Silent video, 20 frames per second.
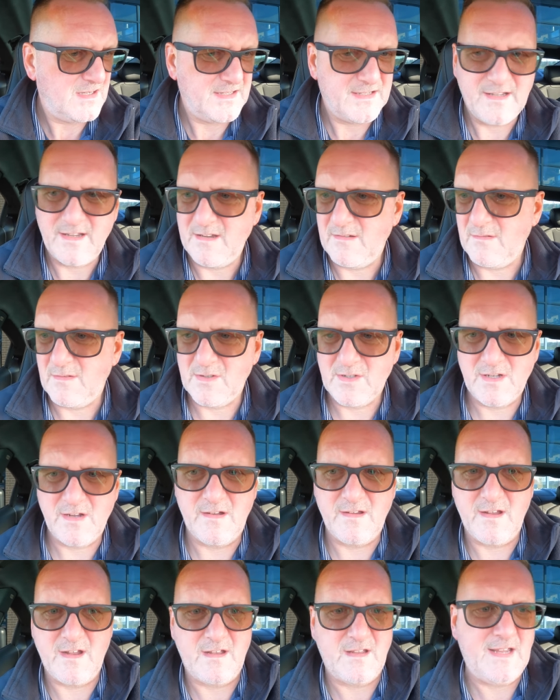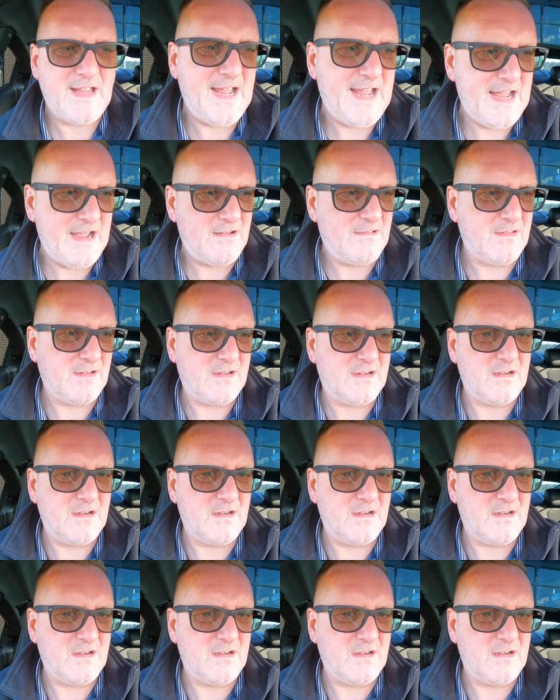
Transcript: Don't know what's going on. Get out of the